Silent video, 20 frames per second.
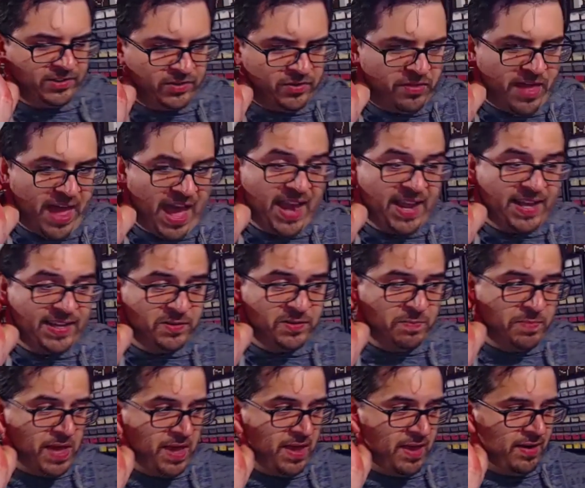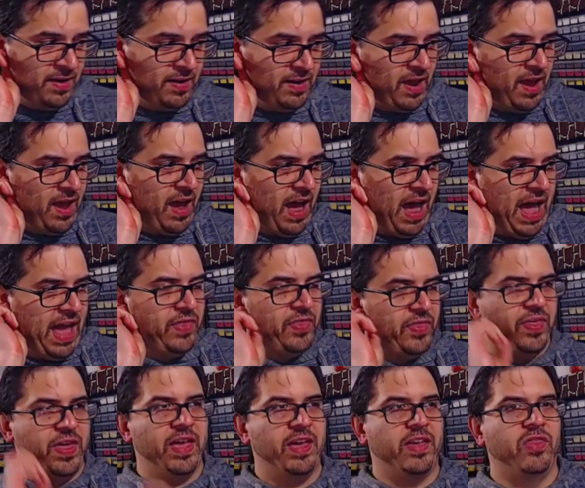that has been, I
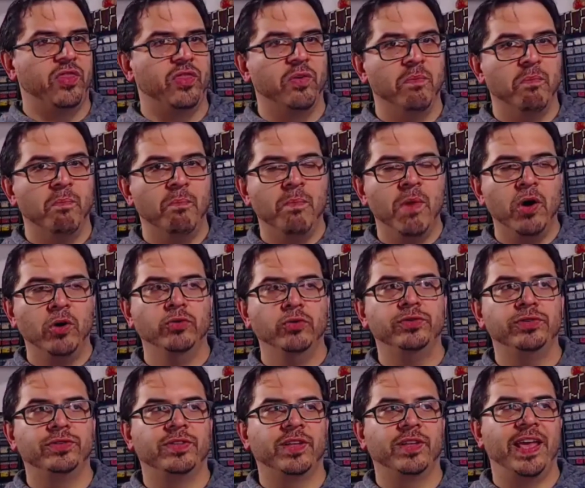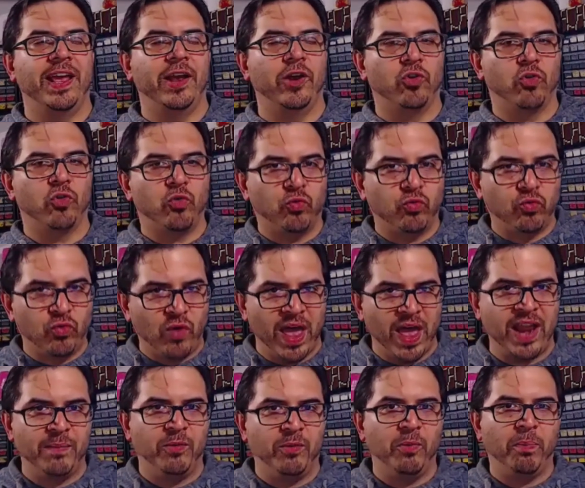think, the most
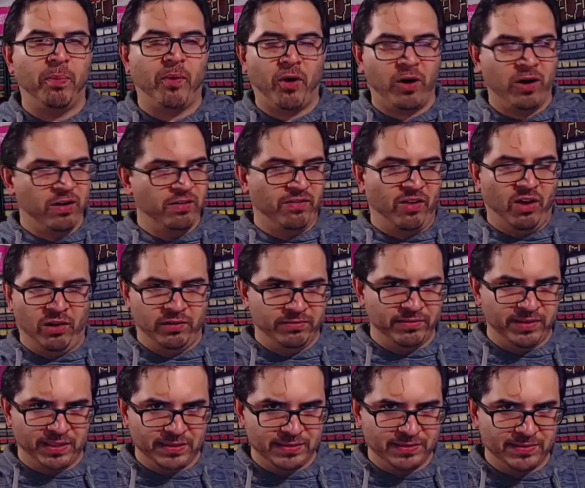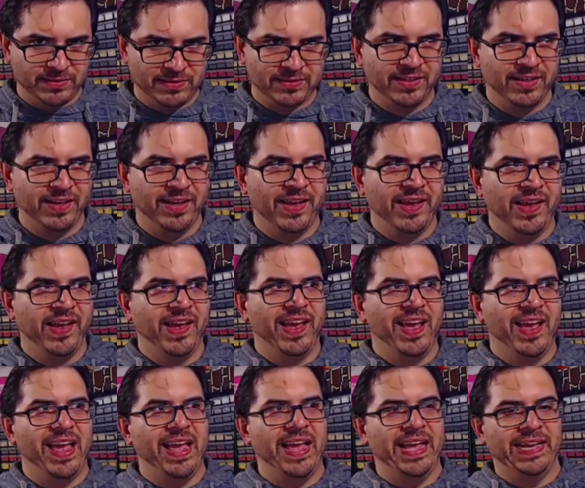incredible part of all of this
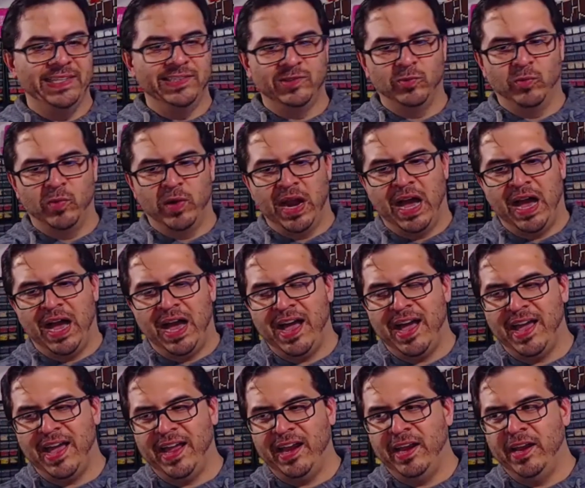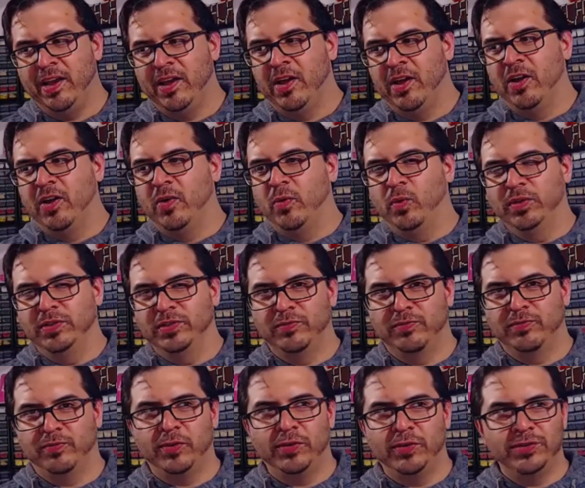is when I was
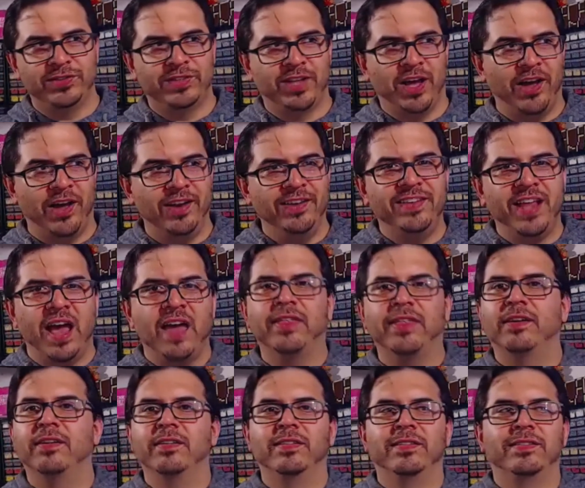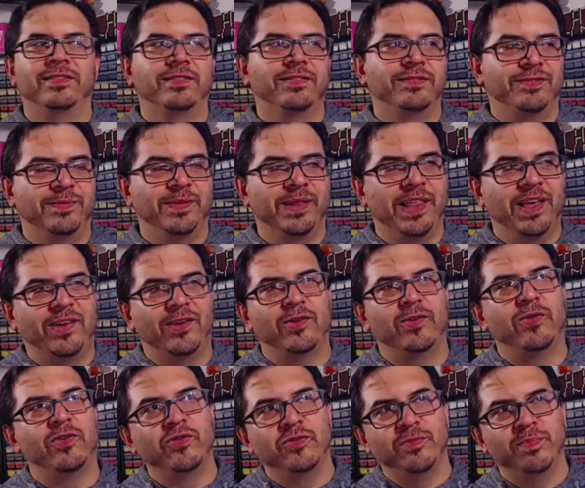first untethered from the Lego
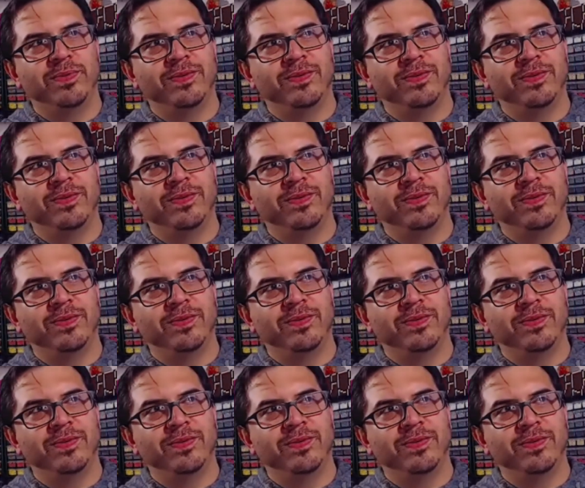group